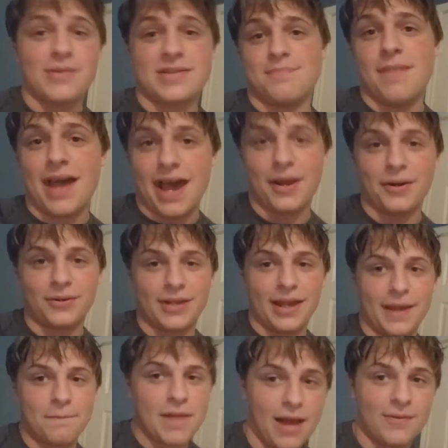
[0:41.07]
was mad,
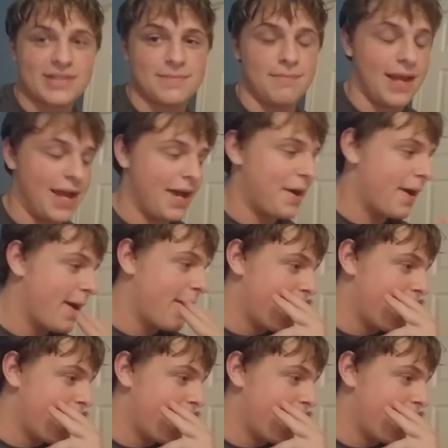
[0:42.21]
okay? I was mad.